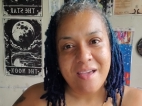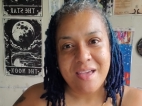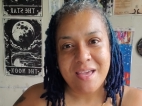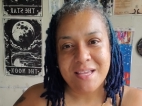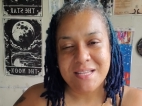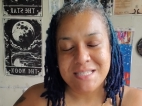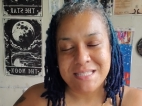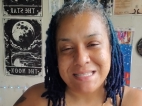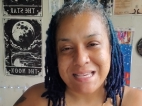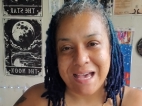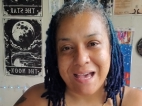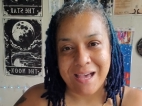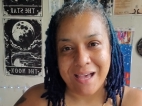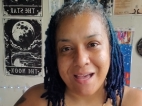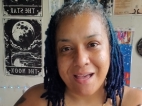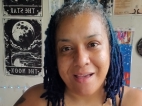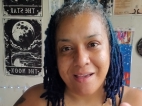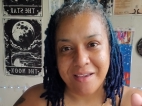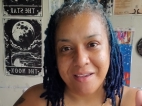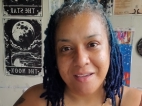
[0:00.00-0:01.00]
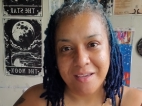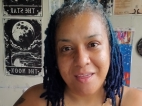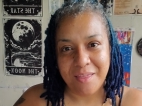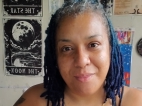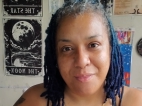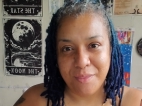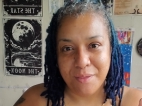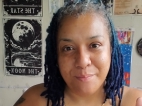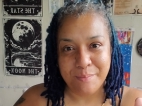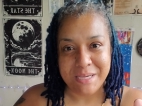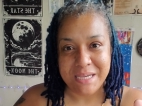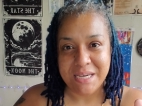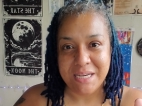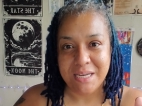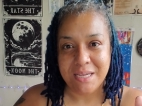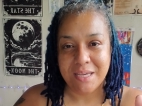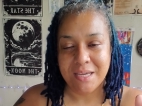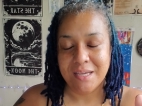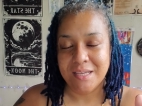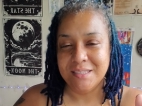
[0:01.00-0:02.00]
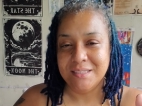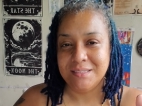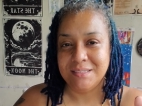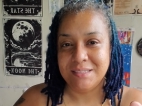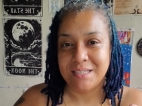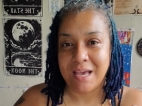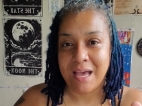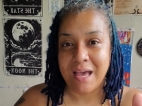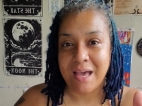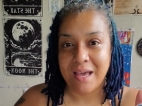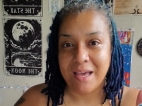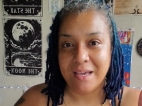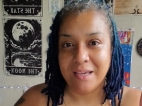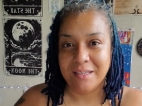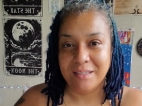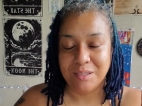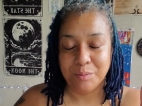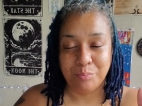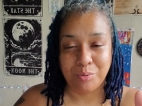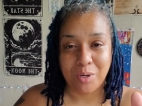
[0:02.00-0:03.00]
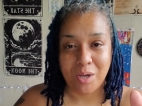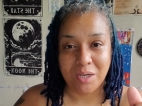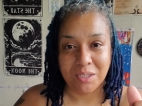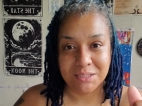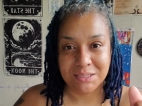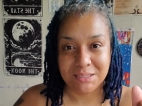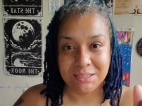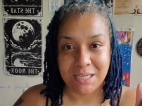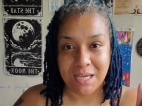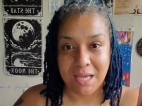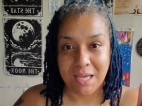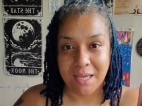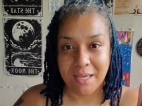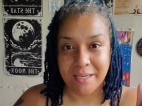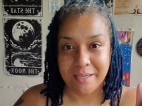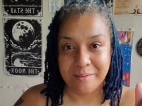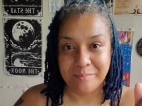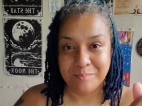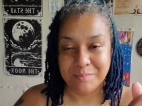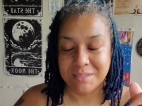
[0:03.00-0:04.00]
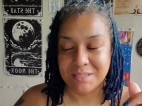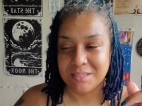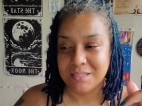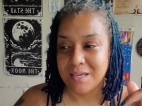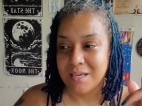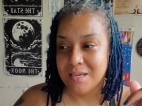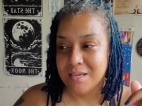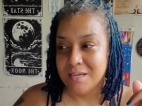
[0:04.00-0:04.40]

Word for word: and tag the media, tag the Bronx Times,